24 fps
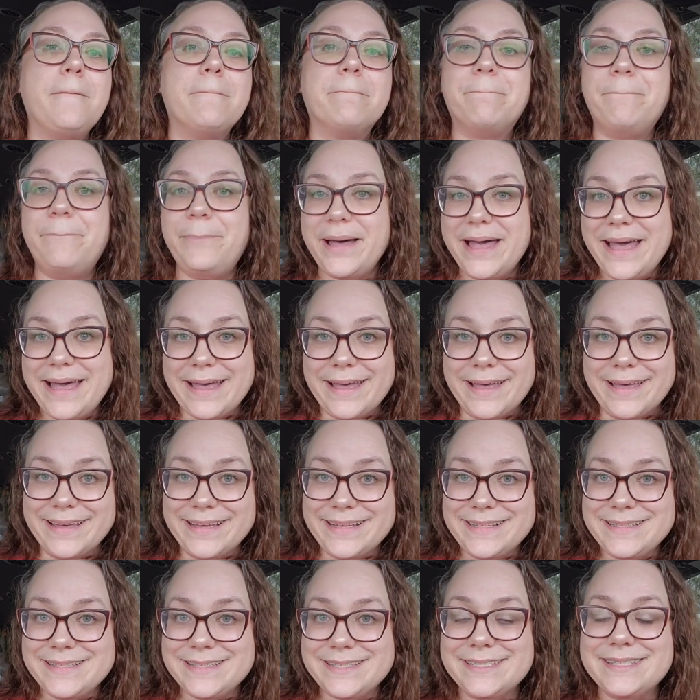
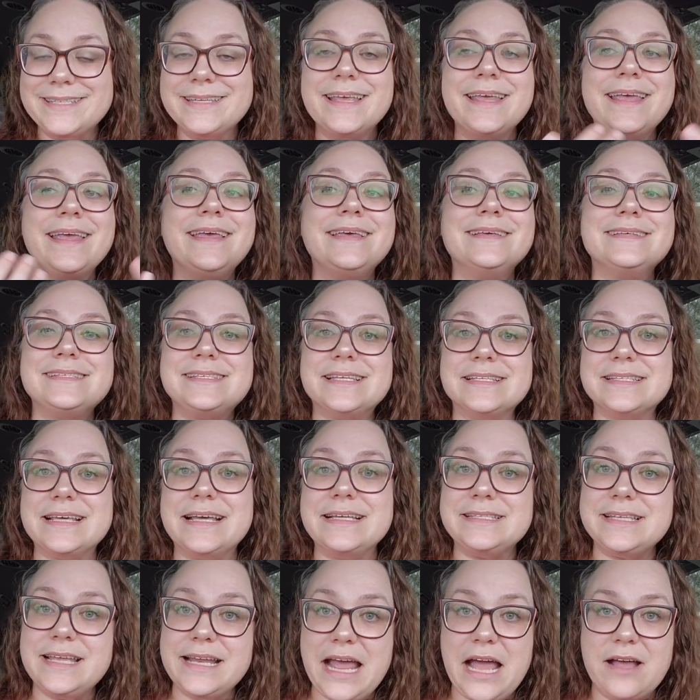But since I
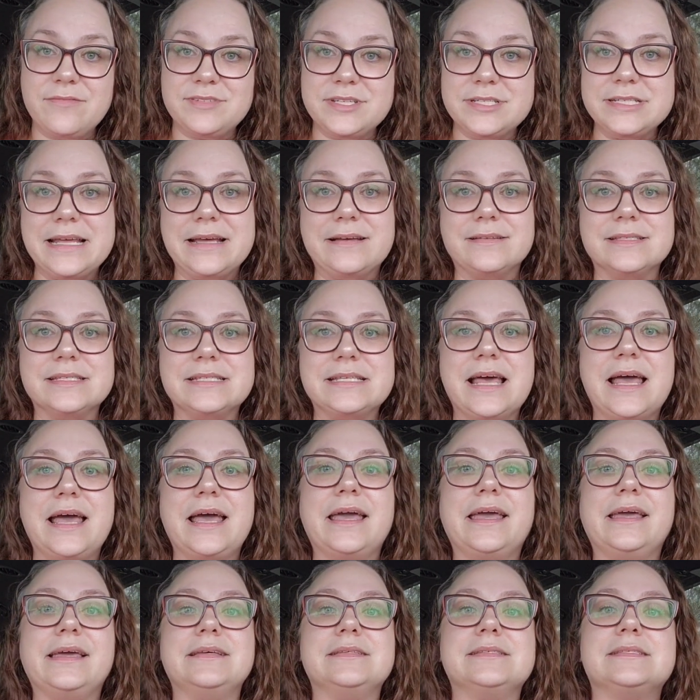did have to
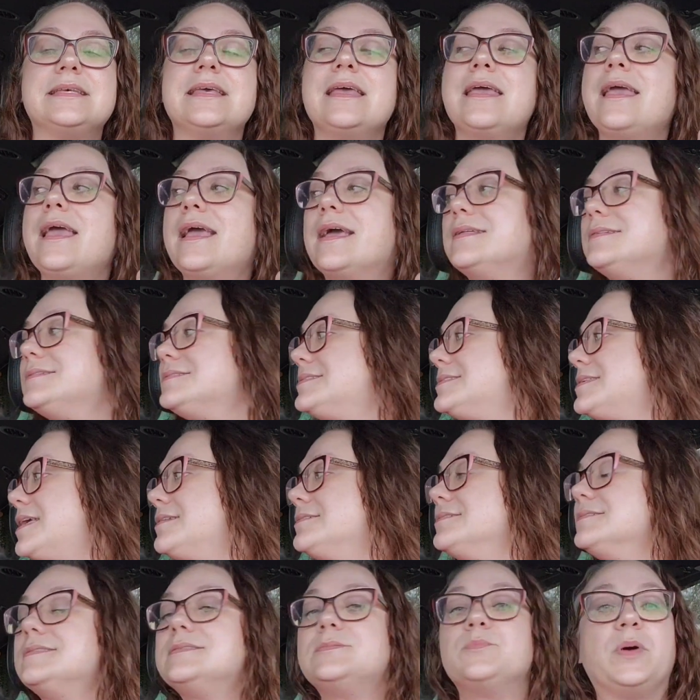downsize, and
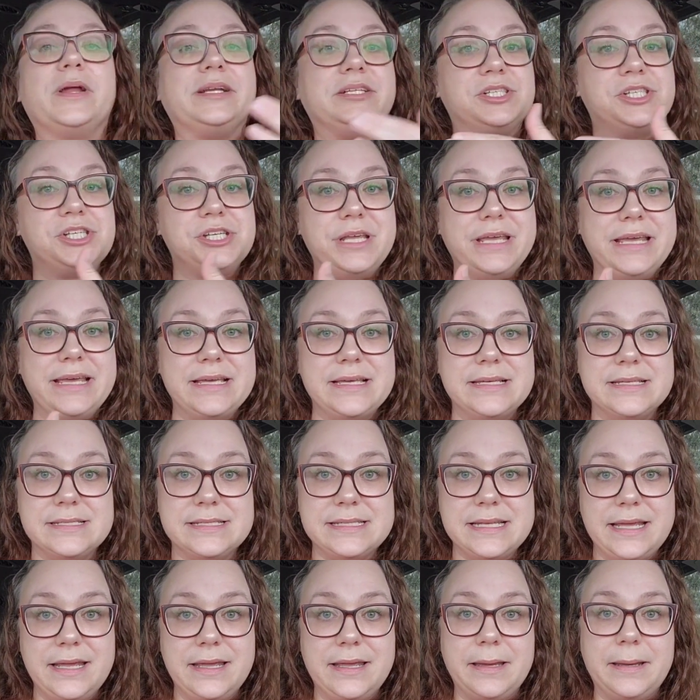since when she is
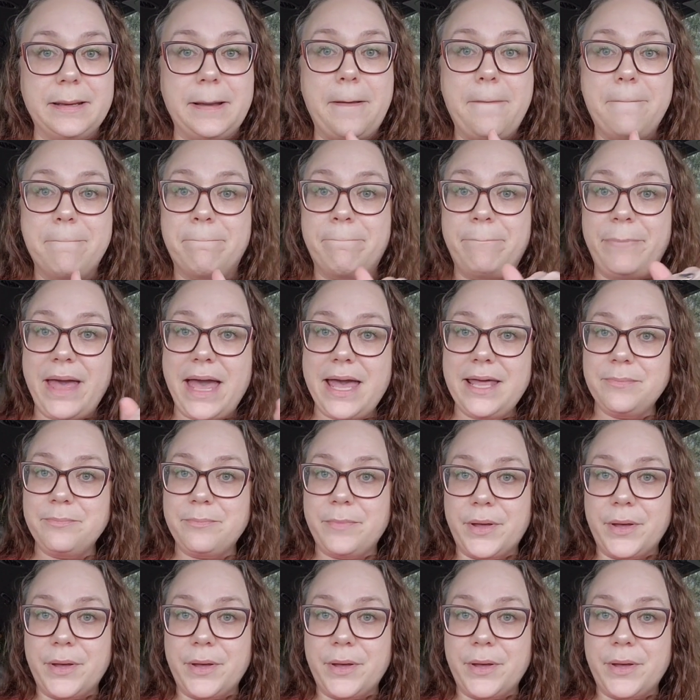in bed